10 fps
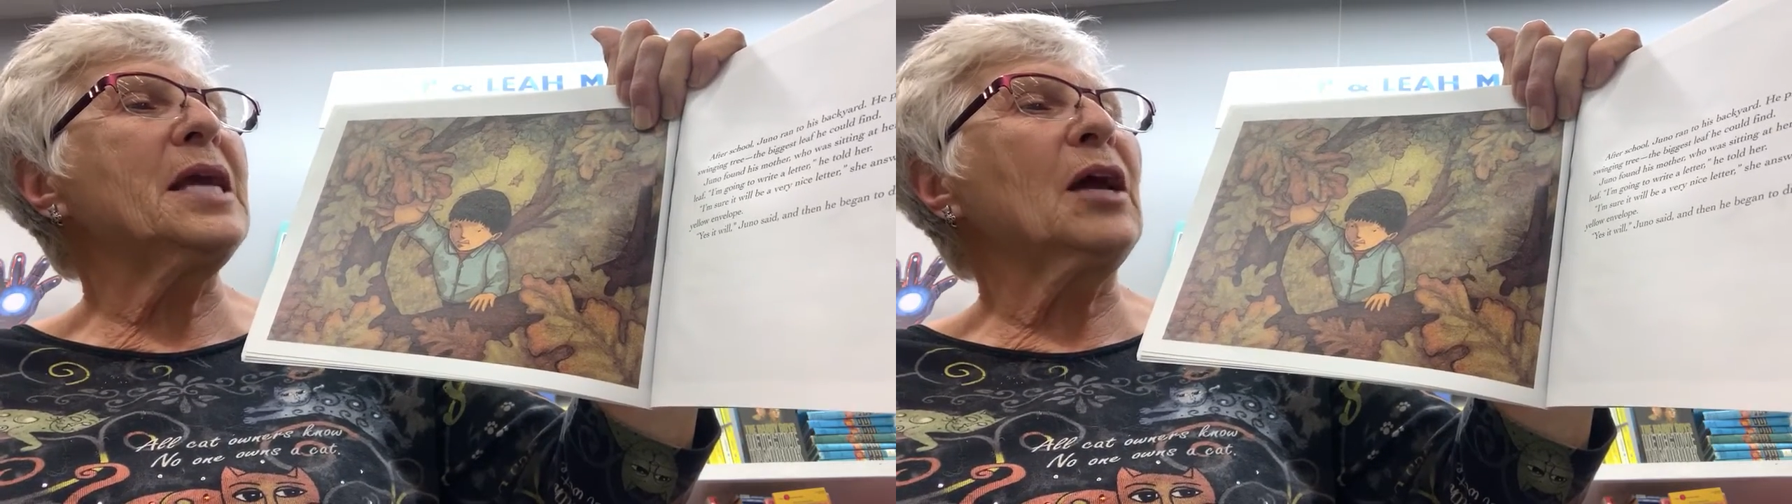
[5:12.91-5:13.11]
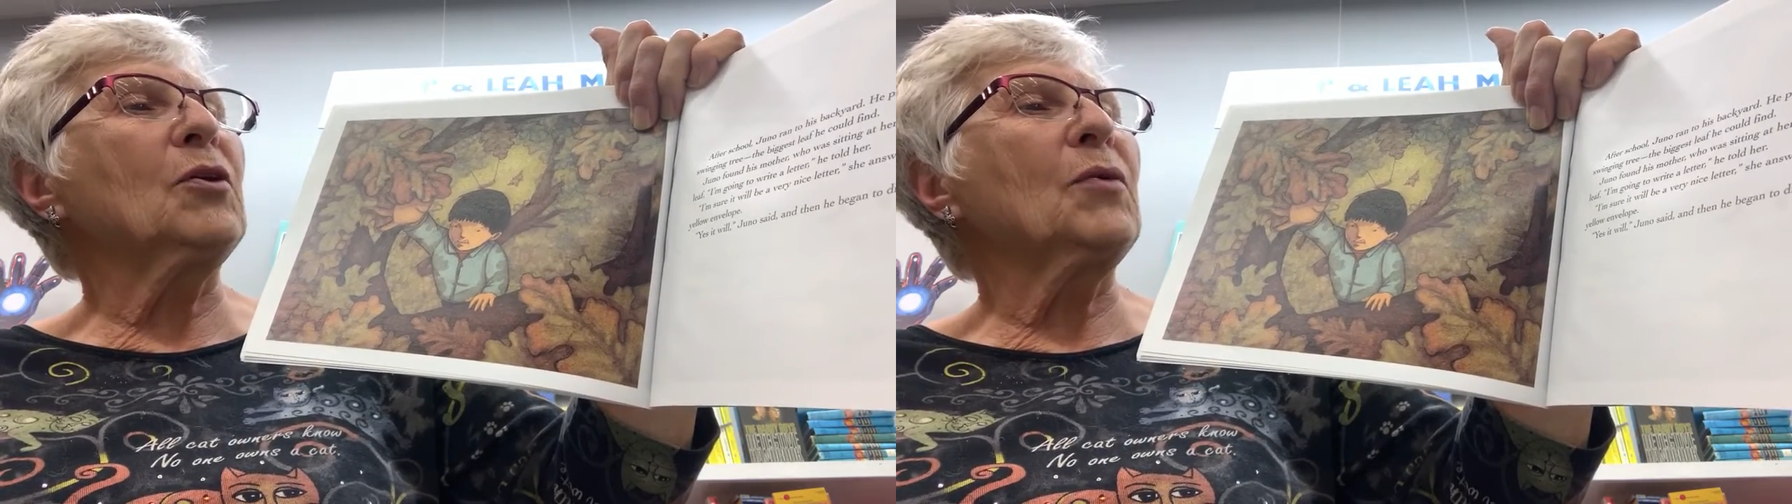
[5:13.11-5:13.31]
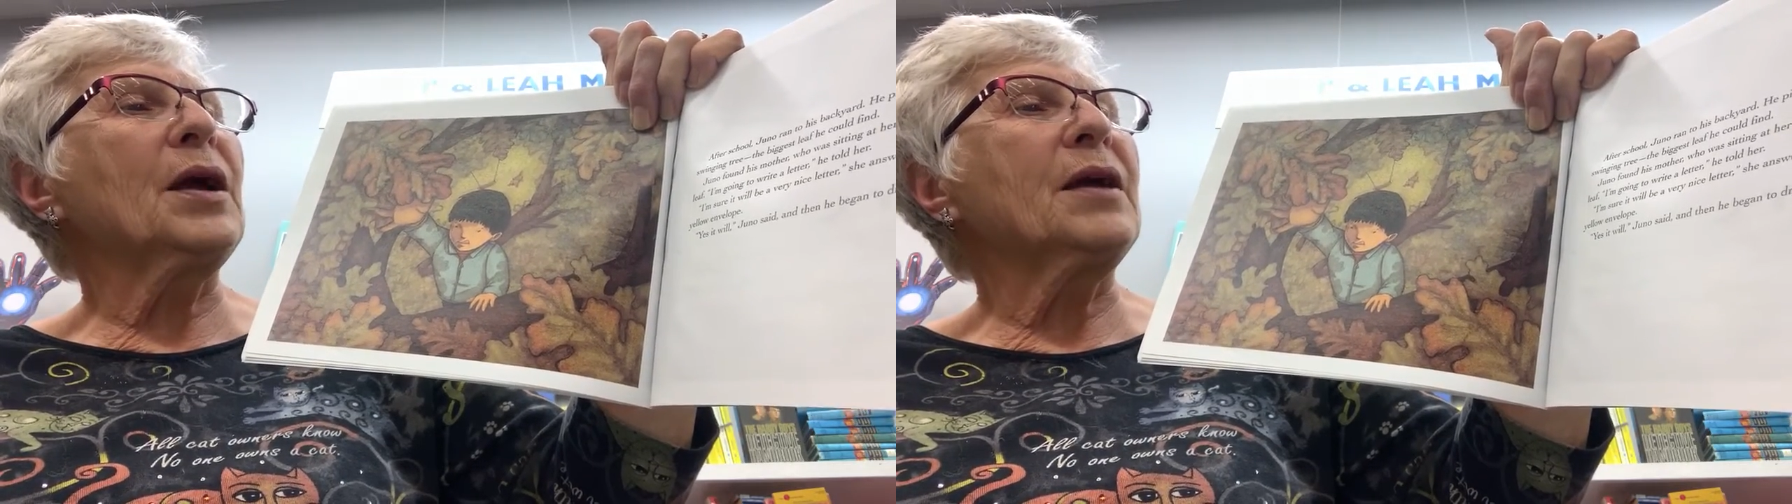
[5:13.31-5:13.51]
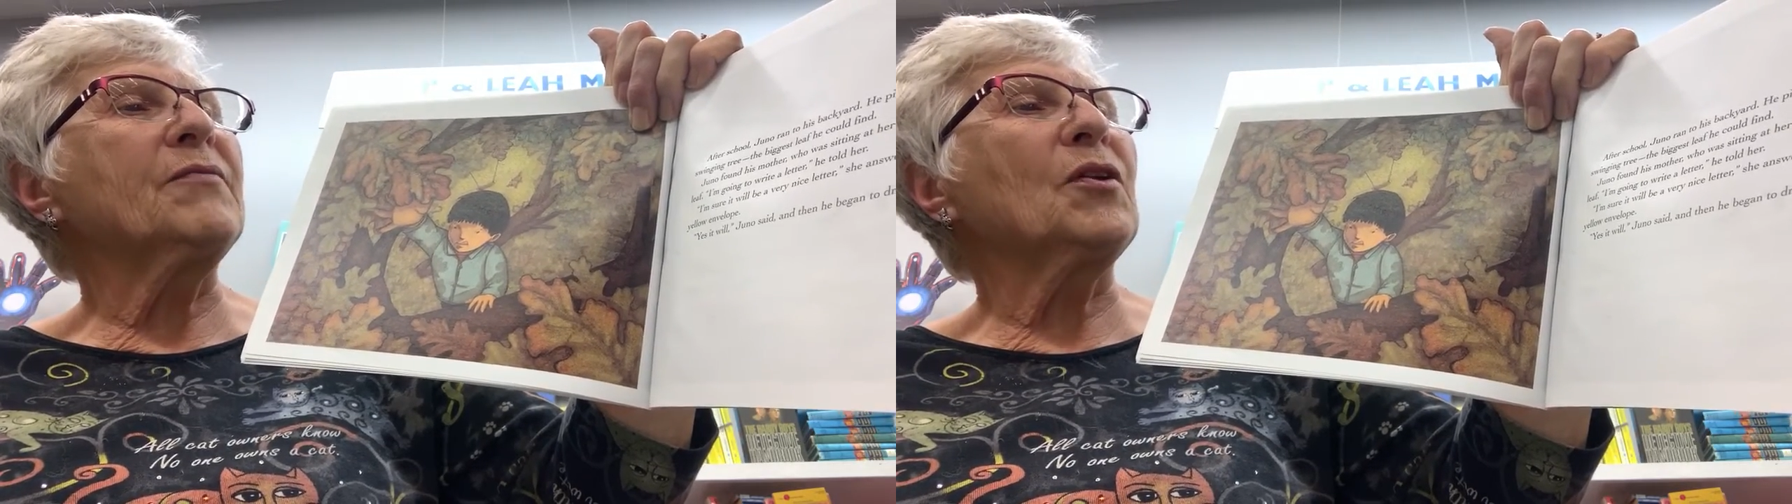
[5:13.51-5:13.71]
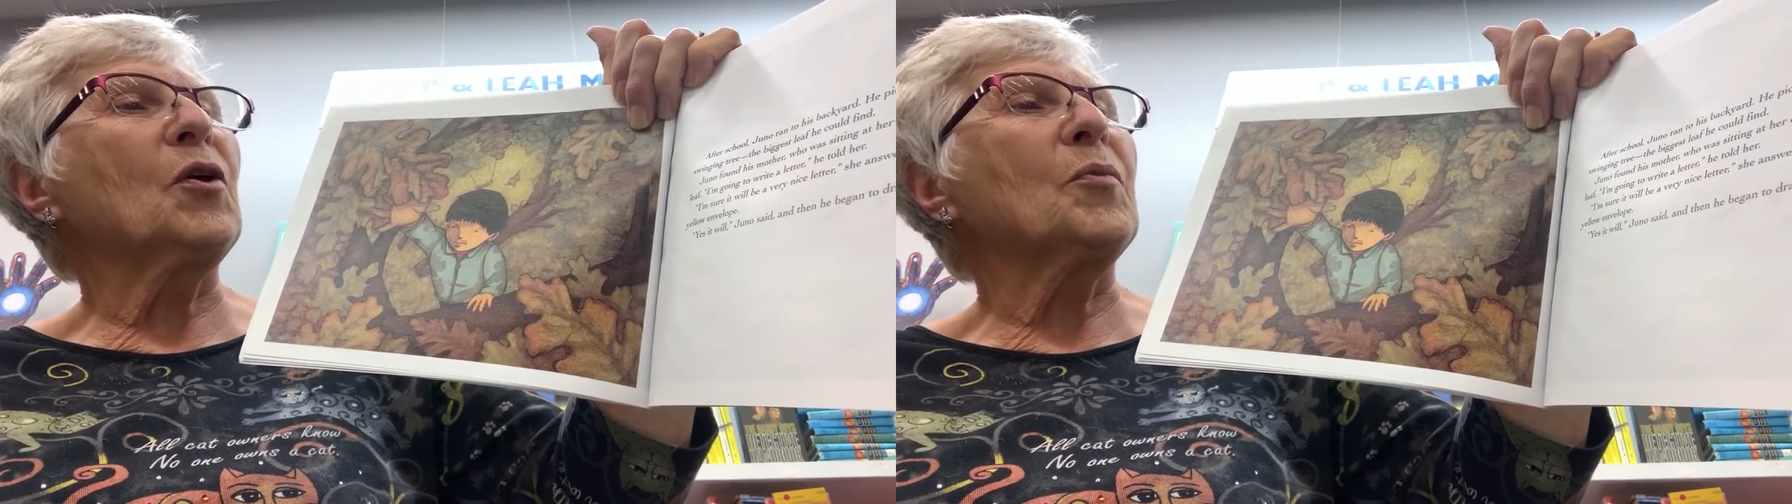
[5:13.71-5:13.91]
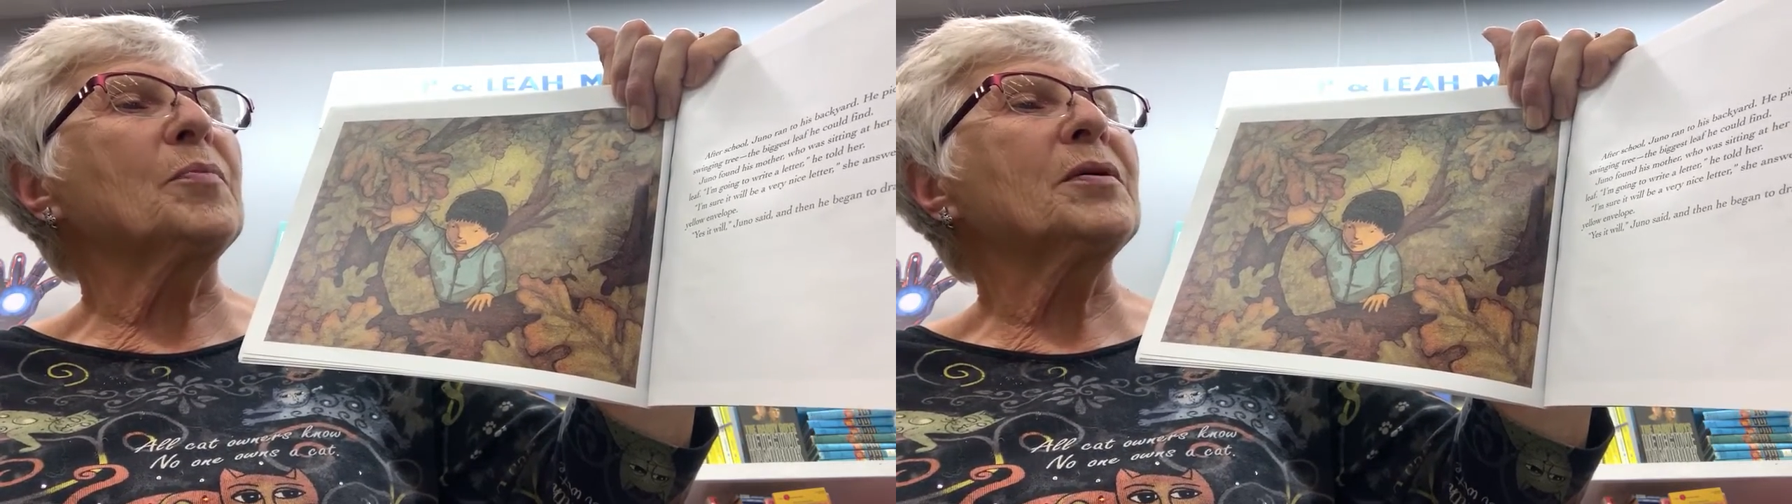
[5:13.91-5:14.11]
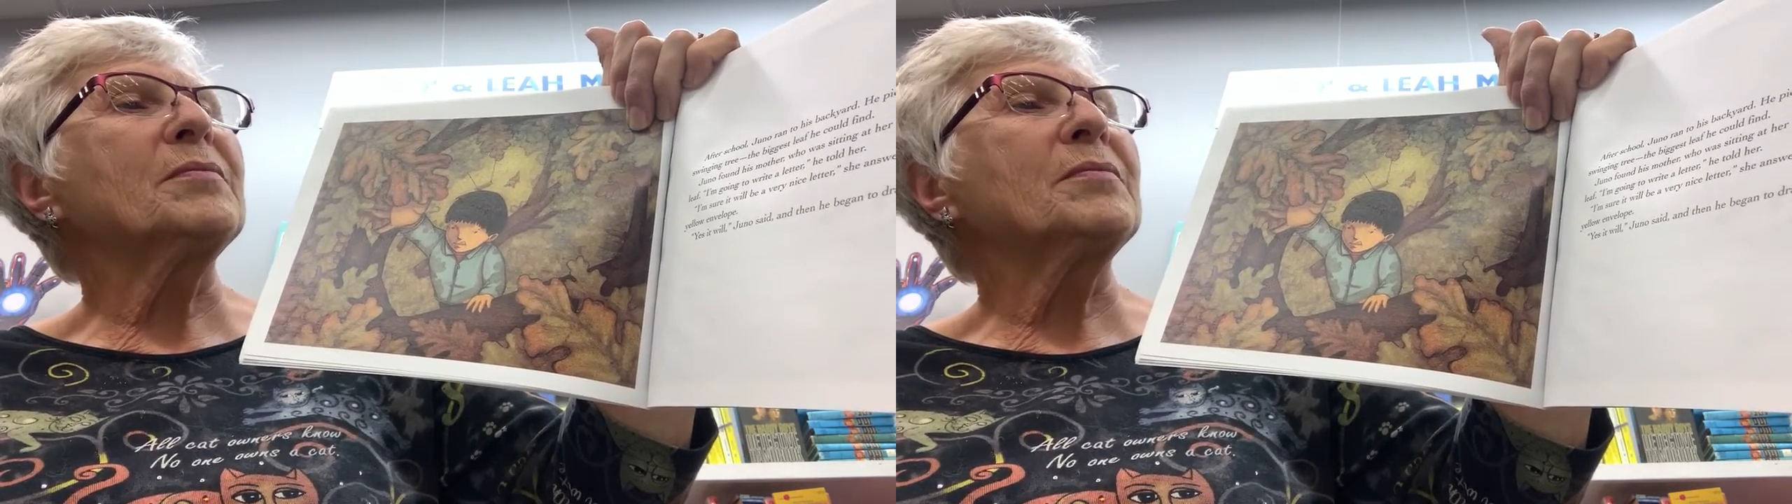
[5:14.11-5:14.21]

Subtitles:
yellow envelope.